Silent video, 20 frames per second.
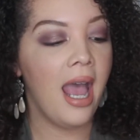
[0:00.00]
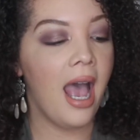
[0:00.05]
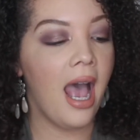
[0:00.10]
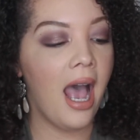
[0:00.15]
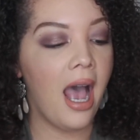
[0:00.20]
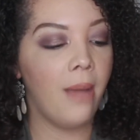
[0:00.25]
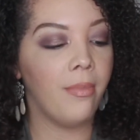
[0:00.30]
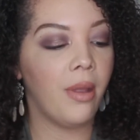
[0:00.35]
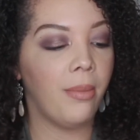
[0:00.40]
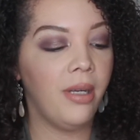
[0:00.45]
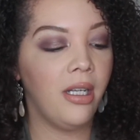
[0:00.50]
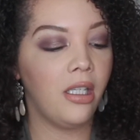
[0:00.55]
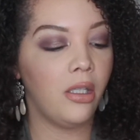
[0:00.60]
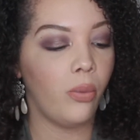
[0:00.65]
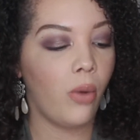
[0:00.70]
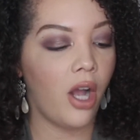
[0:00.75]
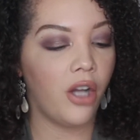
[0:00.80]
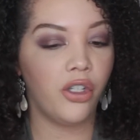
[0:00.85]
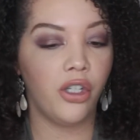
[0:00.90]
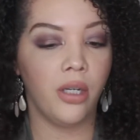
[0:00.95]
Let me
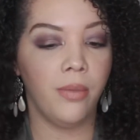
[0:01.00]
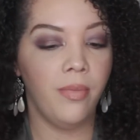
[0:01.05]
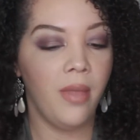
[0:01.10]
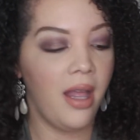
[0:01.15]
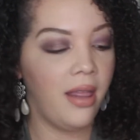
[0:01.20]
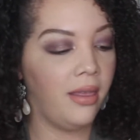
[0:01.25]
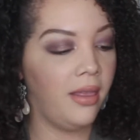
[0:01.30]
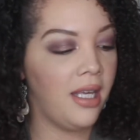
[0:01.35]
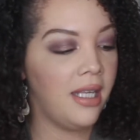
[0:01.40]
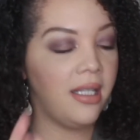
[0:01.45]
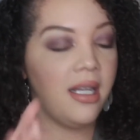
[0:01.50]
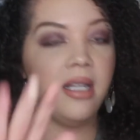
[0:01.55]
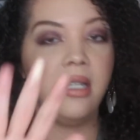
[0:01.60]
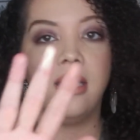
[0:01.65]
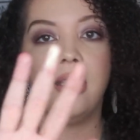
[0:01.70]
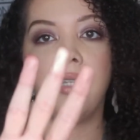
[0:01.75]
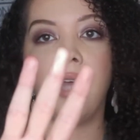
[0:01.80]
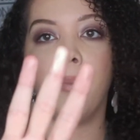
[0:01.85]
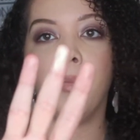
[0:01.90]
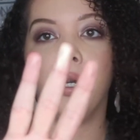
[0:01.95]
swatch them. This
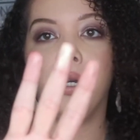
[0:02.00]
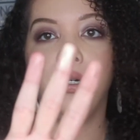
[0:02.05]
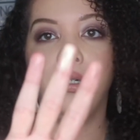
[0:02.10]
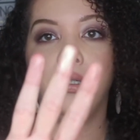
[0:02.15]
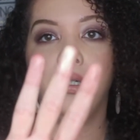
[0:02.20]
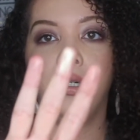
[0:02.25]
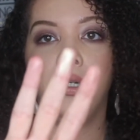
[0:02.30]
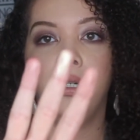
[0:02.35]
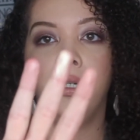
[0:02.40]
is Summer.